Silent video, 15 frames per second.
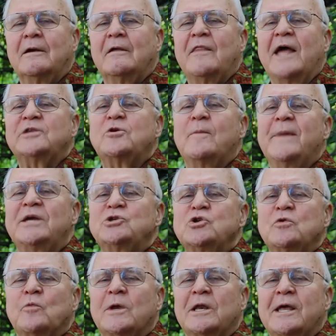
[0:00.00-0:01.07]
That
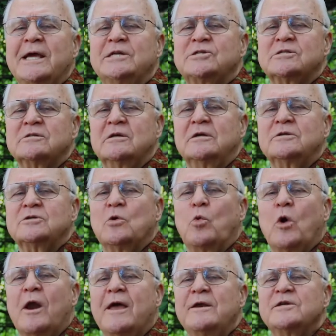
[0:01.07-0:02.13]
dimension relates to
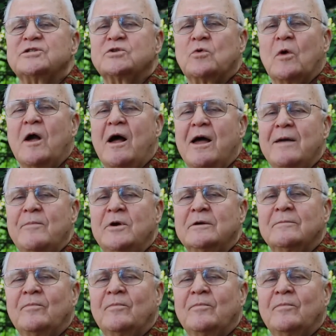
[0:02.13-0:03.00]
what I describe